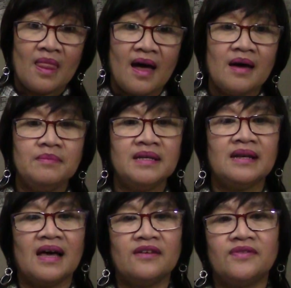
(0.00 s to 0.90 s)
At
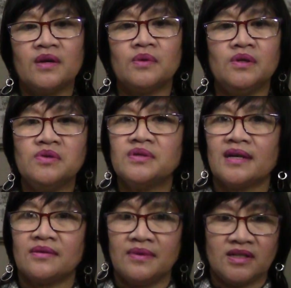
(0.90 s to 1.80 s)
midlife, they will lose
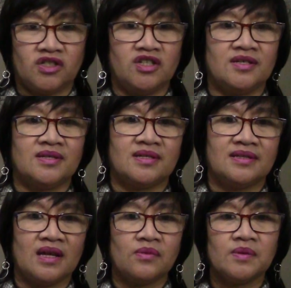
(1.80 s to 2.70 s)
their riches.
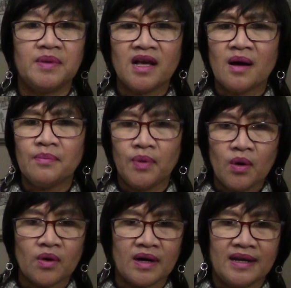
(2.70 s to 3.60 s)
They will become
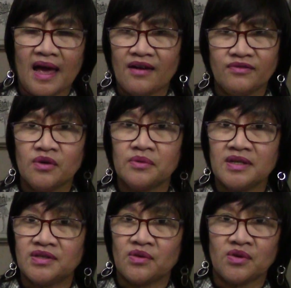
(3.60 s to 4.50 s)
poor and have no
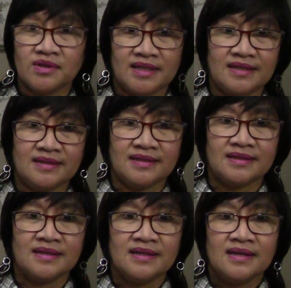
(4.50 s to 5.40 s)
resources.
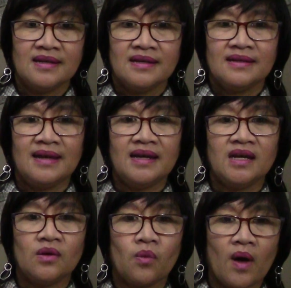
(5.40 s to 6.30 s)

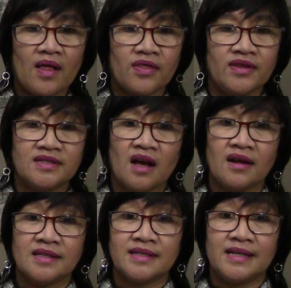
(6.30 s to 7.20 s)
Gaining wealth
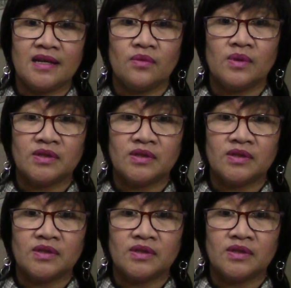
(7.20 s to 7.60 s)
dishonestly will